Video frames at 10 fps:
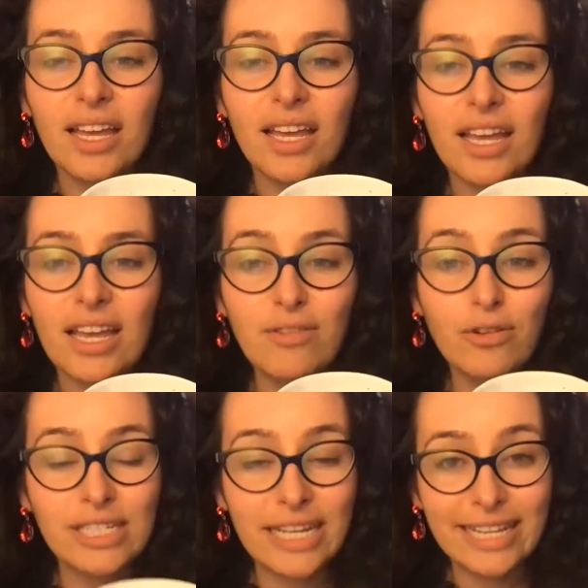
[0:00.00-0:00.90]
If your
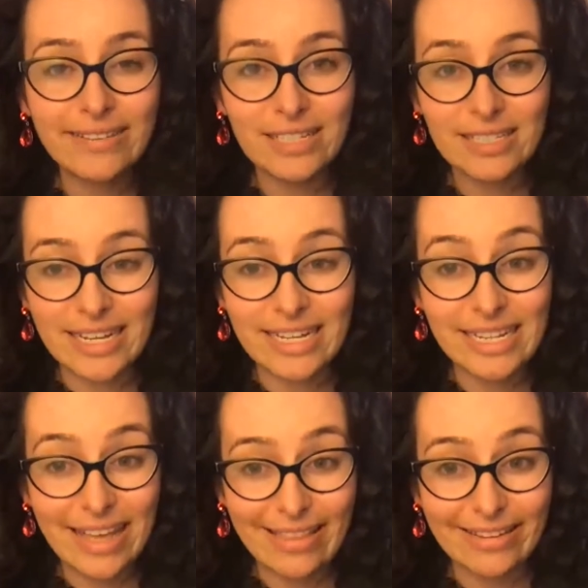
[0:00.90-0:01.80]
tea leaves are sticking
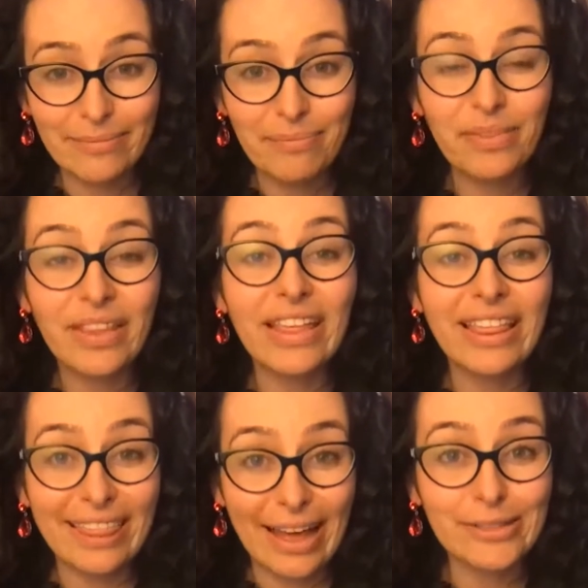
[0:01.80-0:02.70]
together,
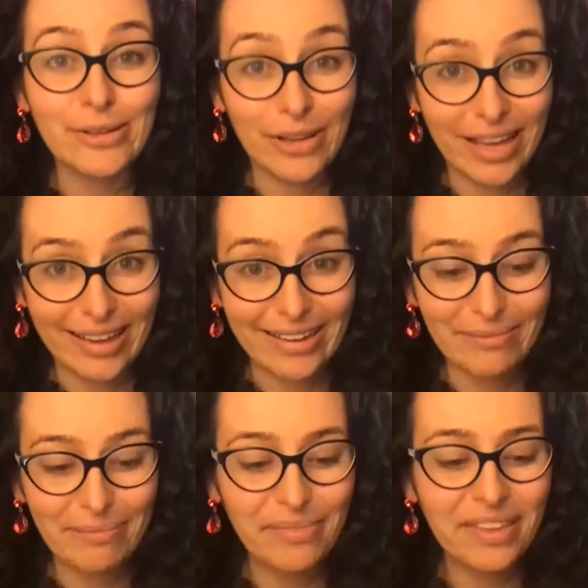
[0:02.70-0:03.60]
that's okay.
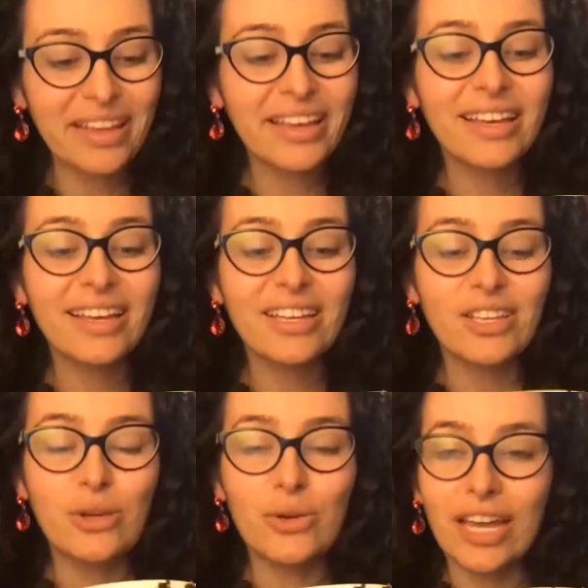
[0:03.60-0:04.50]

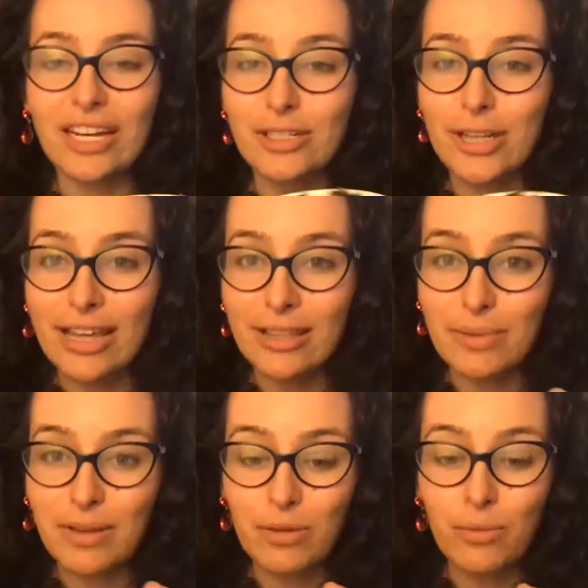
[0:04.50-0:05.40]
You can shake them
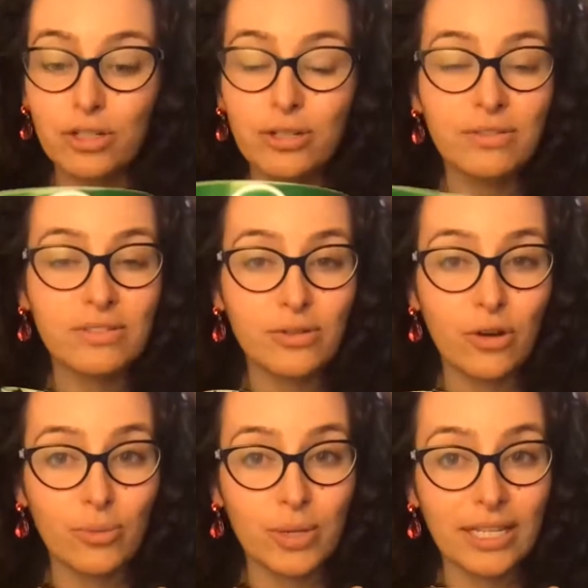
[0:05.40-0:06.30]
if you want to, if you've still got
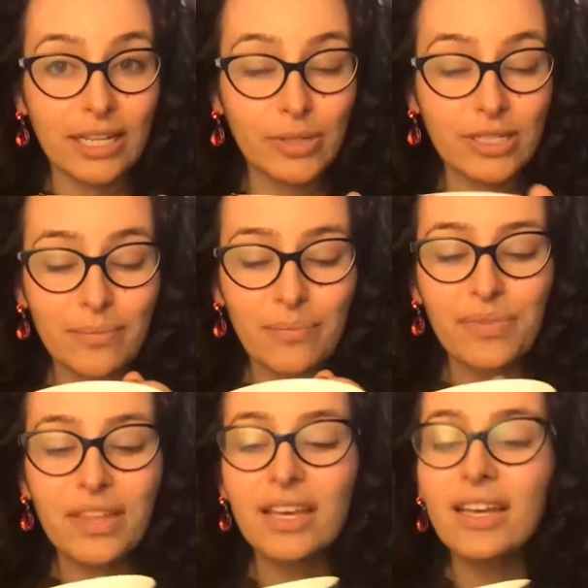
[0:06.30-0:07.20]
a bit of liquid,
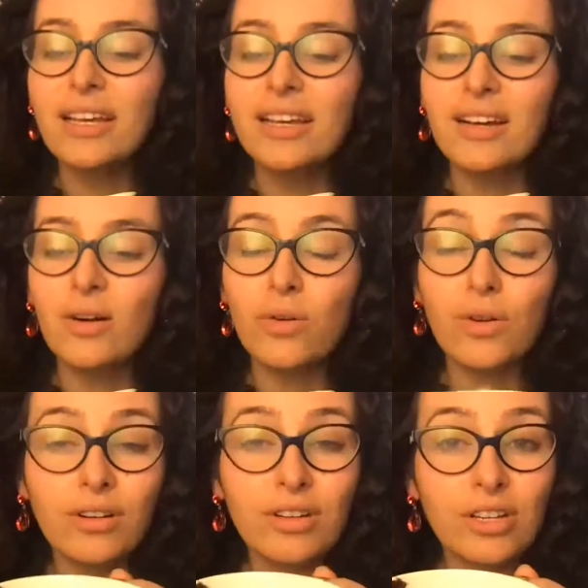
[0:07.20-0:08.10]

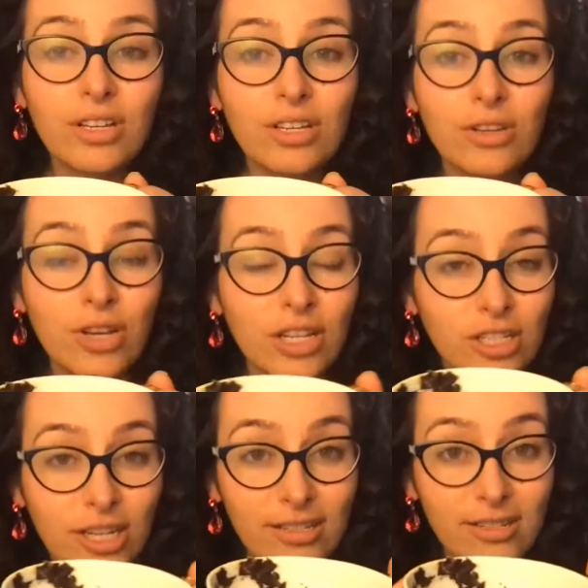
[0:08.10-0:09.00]
or you can
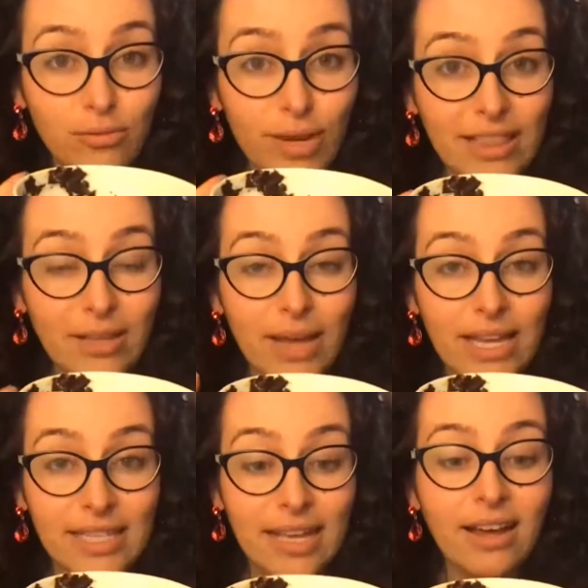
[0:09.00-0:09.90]
just read them as
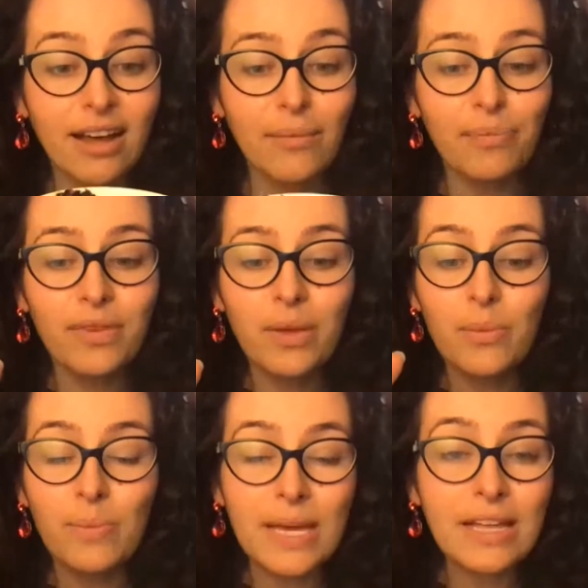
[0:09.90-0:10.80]
they are.
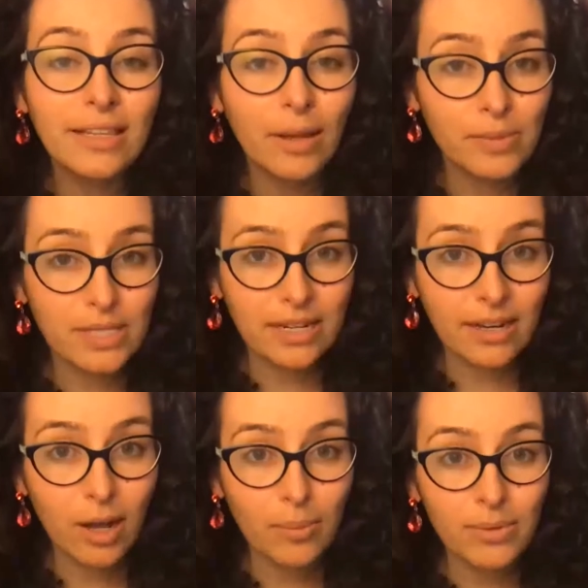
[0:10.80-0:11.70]
Big lumps in a
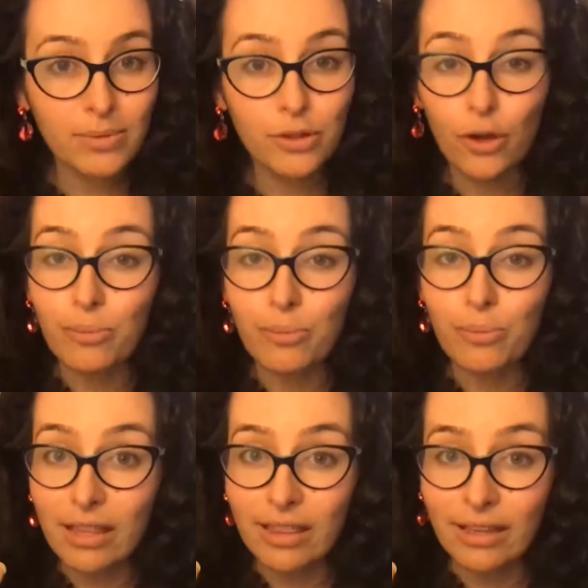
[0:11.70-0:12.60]
cup don't mean
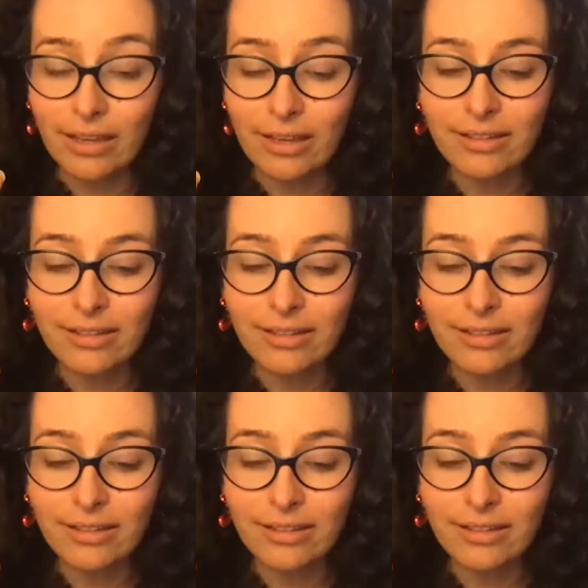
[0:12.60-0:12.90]
nothing.